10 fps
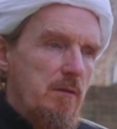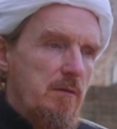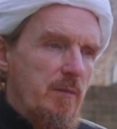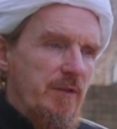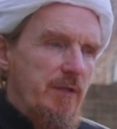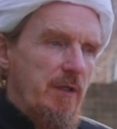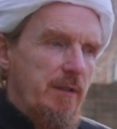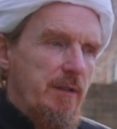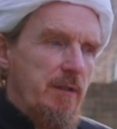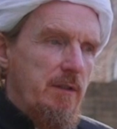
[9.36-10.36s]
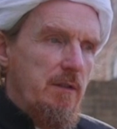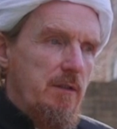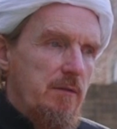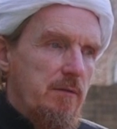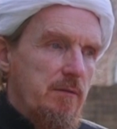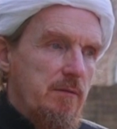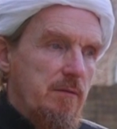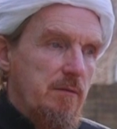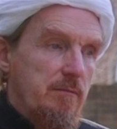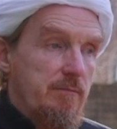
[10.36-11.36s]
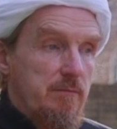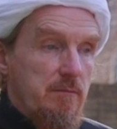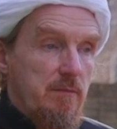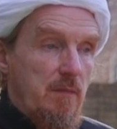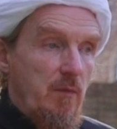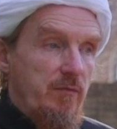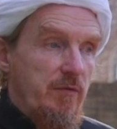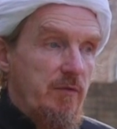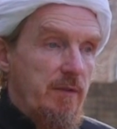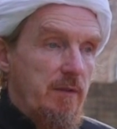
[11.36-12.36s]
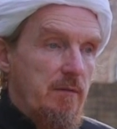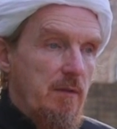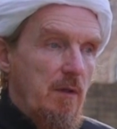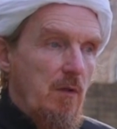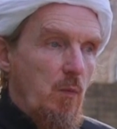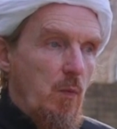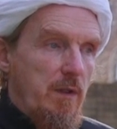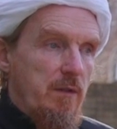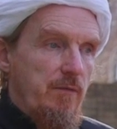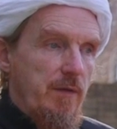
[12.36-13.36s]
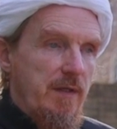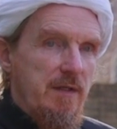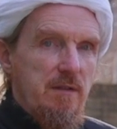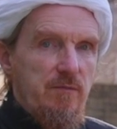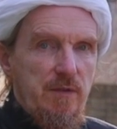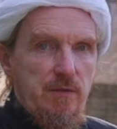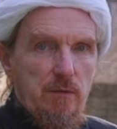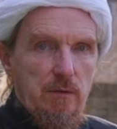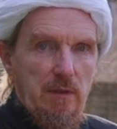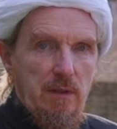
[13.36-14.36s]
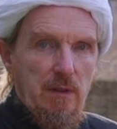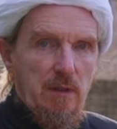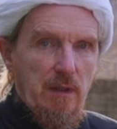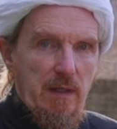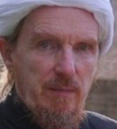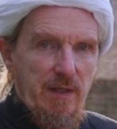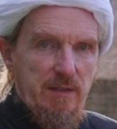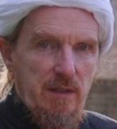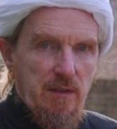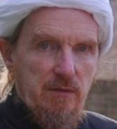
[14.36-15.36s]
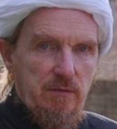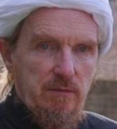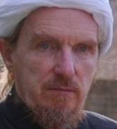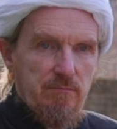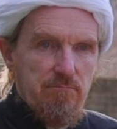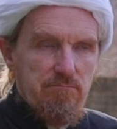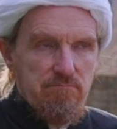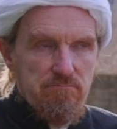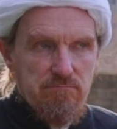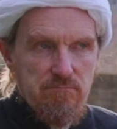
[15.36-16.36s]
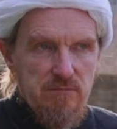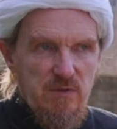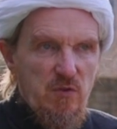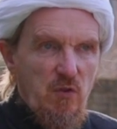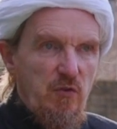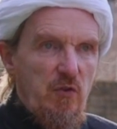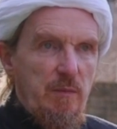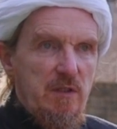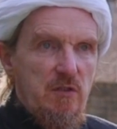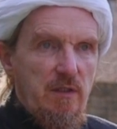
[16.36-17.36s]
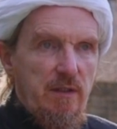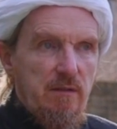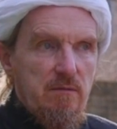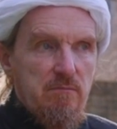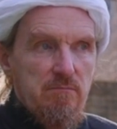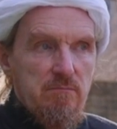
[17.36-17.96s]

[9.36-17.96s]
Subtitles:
Ramadan is obviously one of the individual ibadats. It's not so much like